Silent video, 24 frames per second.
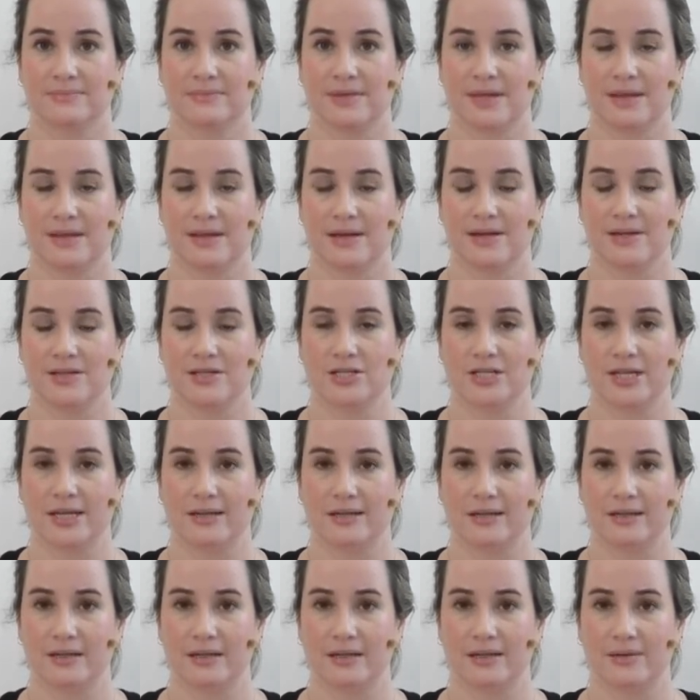And then
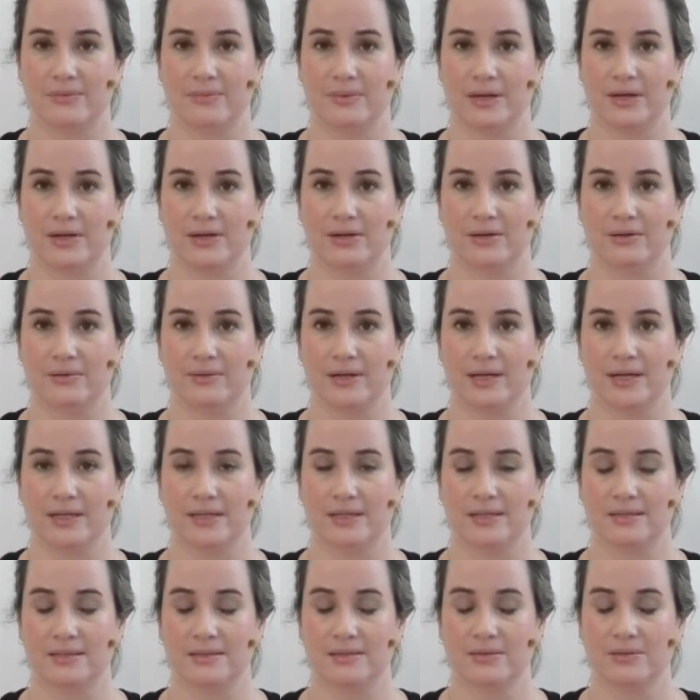gently, and when you're
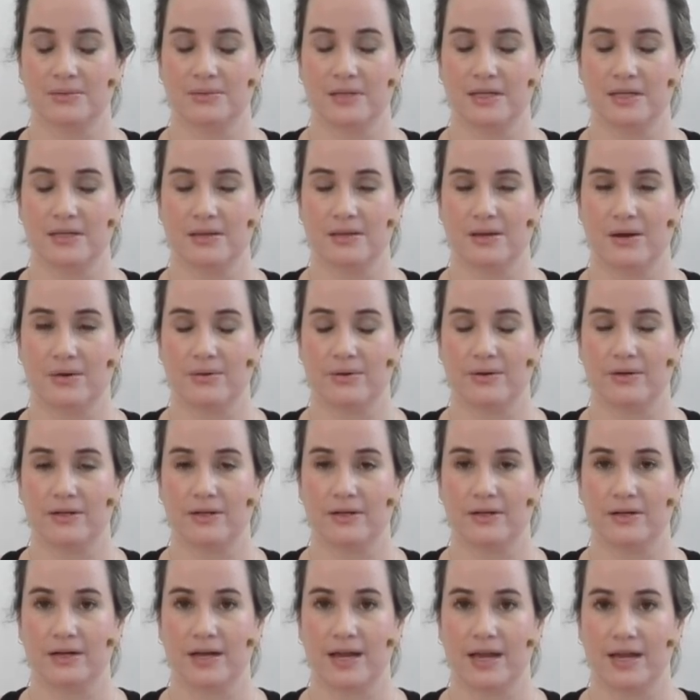ready, slowly lower
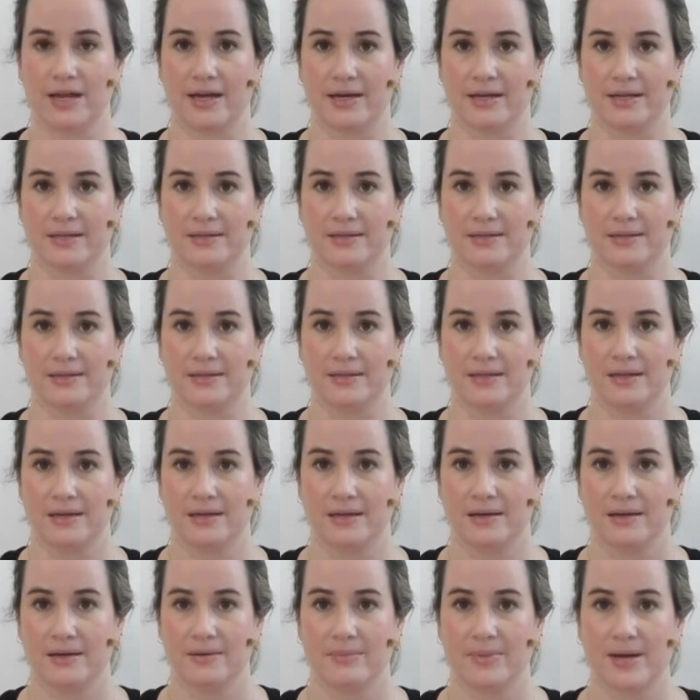your hands
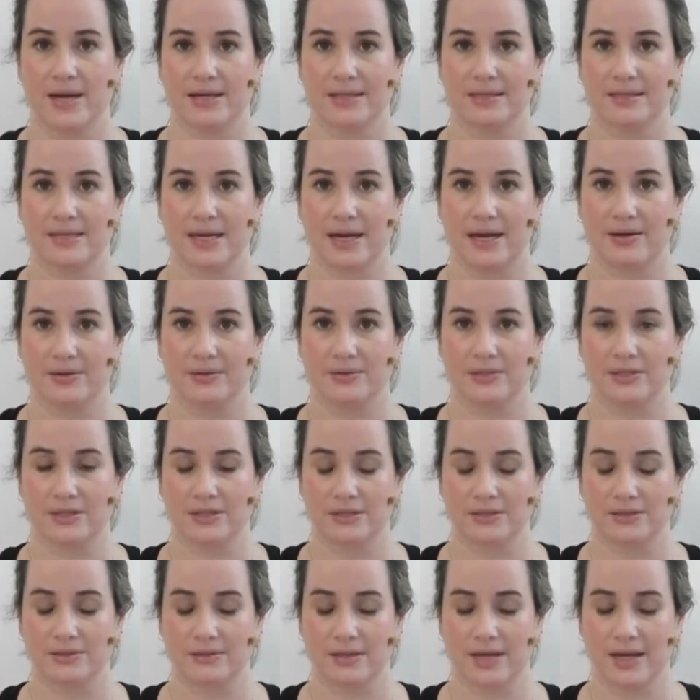back down to
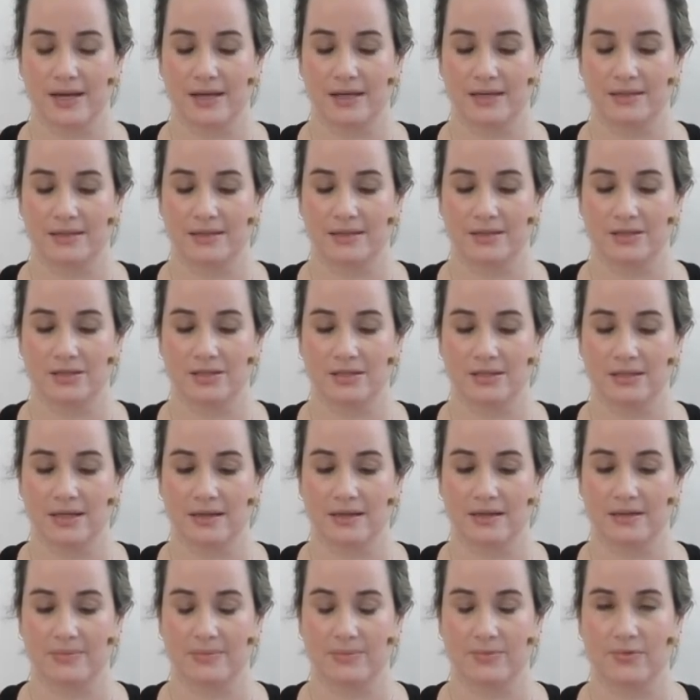your legs and just
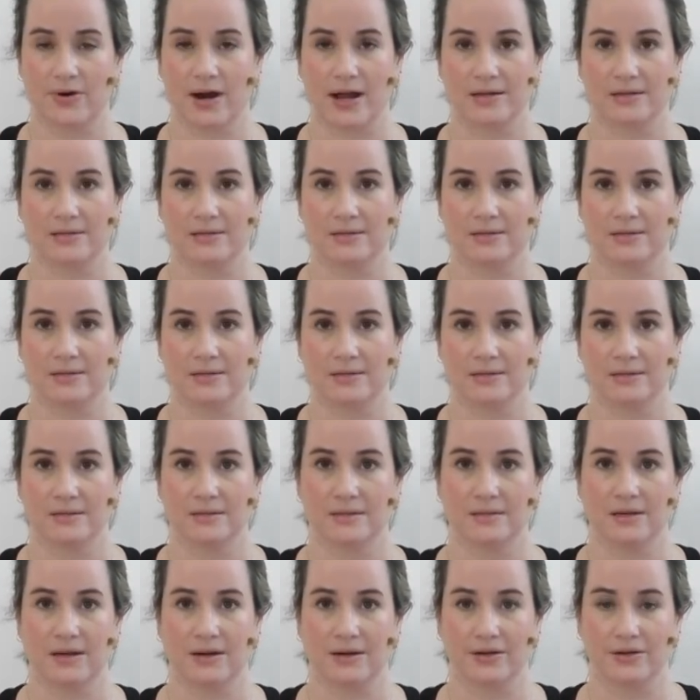let them rest
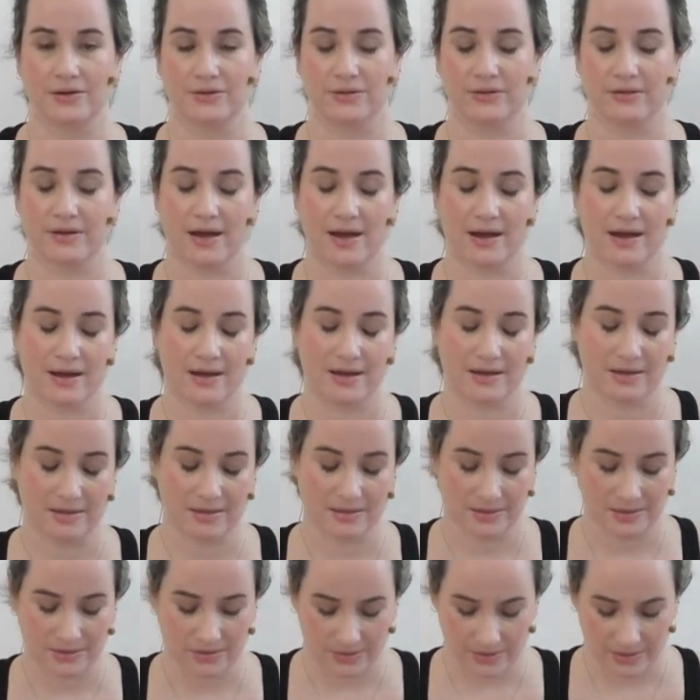on your
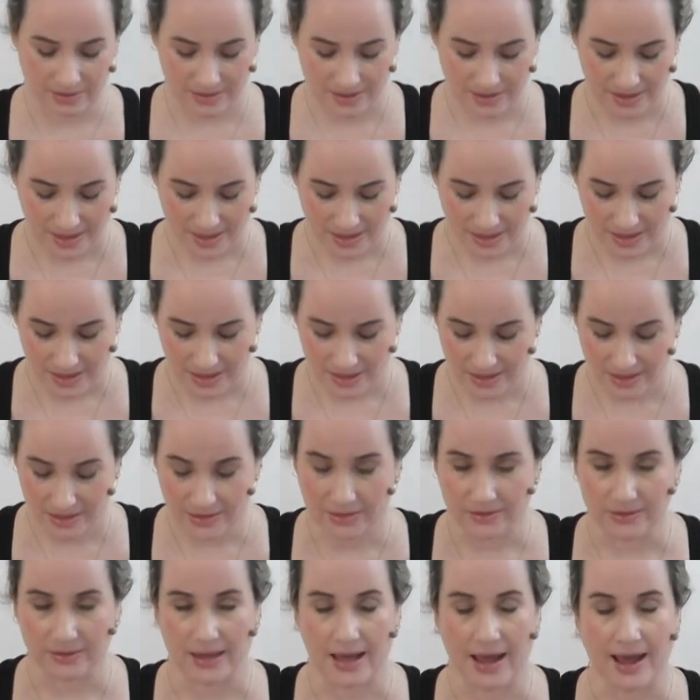thighs or in
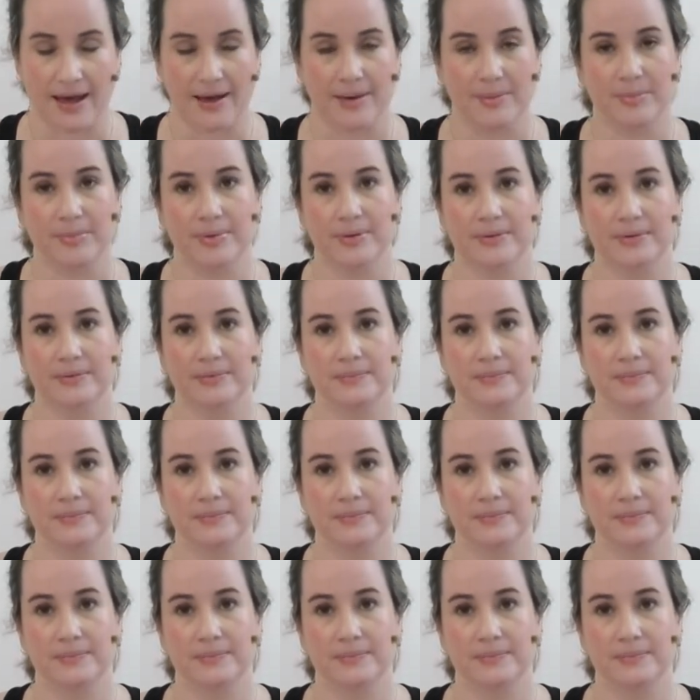your lap.